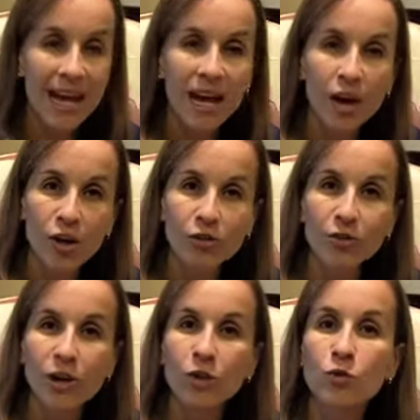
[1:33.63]
and cut their
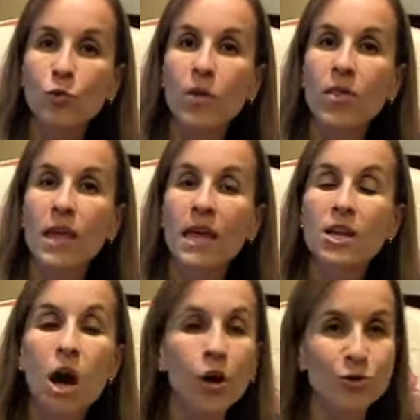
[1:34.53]
nails when they
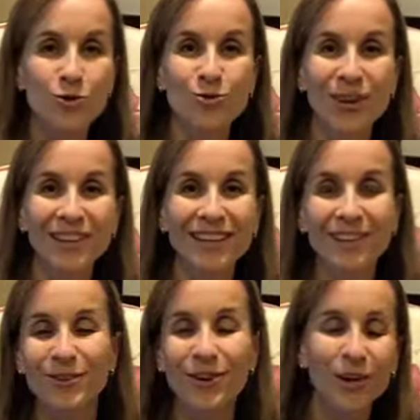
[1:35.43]
aren't struggling
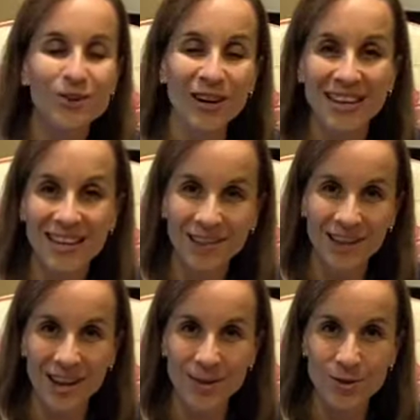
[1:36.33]
and they're not trying to get their
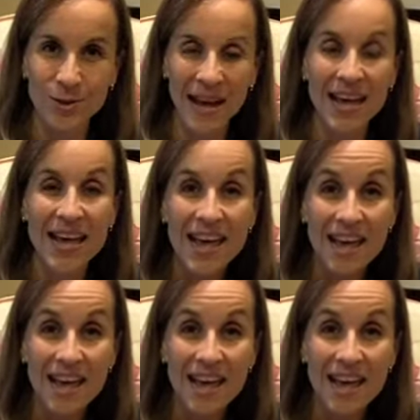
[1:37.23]
hands away.